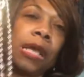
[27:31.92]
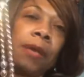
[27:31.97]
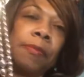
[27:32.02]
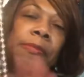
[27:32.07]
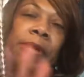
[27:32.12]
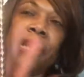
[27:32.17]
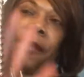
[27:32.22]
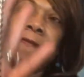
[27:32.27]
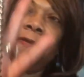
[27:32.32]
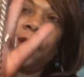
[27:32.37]

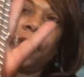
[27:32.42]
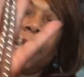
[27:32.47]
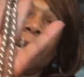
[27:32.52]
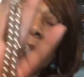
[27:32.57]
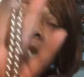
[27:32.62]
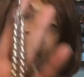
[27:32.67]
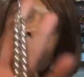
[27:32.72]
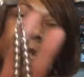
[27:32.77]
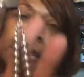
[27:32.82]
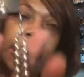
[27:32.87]
but if you're
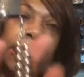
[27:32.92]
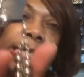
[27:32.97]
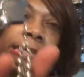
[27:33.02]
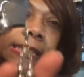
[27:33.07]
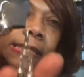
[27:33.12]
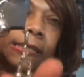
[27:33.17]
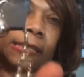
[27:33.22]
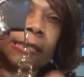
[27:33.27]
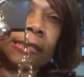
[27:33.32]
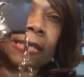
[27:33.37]
liking
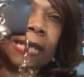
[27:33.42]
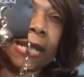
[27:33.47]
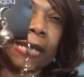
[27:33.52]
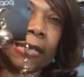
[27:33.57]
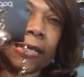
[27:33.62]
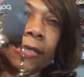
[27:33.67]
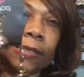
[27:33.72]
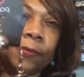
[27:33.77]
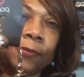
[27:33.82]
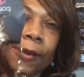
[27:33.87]
this
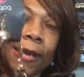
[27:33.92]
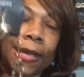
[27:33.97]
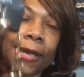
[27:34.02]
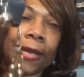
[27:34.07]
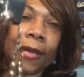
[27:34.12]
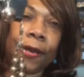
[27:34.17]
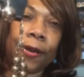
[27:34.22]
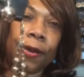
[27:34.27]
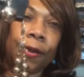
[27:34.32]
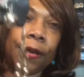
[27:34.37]
necklace
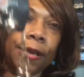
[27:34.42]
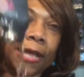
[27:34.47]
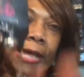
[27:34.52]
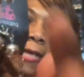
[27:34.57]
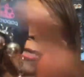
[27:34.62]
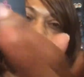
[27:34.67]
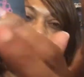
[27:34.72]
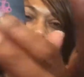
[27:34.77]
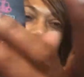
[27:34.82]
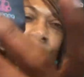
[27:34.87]
right here, it
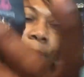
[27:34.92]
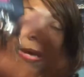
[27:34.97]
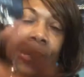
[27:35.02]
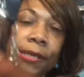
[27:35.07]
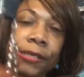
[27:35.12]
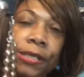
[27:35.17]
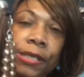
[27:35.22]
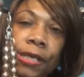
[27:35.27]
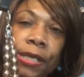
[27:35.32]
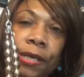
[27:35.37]
has those
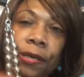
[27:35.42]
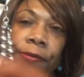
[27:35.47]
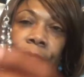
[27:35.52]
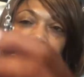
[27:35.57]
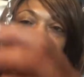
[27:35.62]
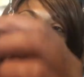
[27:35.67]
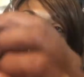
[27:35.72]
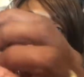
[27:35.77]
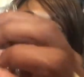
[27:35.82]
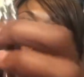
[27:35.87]
matching
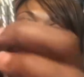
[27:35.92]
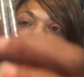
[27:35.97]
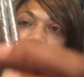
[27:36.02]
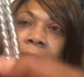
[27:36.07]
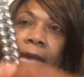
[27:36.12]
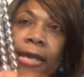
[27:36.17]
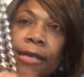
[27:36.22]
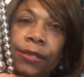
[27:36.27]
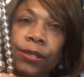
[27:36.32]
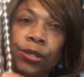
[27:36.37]
earrings.
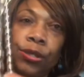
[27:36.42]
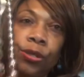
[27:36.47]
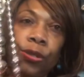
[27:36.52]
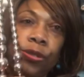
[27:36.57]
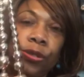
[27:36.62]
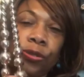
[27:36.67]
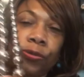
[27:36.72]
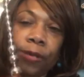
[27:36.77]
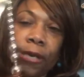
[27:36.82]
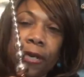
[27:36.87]
It has
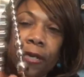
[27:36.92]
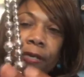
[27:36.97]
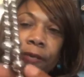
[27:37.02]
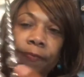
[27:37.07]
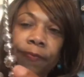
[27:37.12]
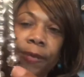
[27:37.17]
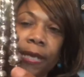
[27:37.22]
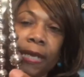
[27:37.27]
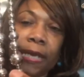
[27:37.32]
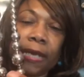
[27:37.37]
two
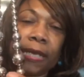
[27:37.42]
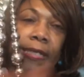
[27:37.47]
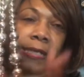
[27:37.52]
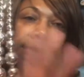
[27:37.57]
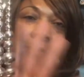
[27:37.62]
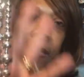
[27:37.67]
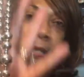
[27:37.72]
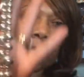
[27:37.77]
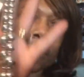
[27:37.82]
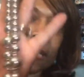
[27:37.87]
strands of
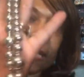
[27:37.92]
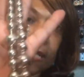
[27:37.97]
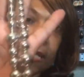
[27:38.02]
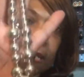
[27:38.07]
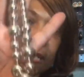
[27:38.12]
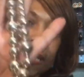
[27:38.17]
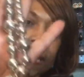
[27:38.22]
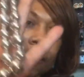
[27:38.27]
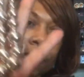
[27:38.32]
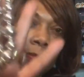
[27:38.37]
beads.
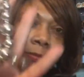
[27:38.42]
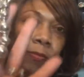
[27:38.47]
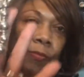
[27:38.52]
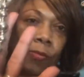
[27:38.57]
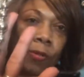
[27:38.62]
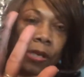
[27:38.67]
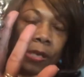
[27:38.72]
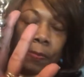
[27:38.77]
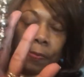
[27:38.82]
Really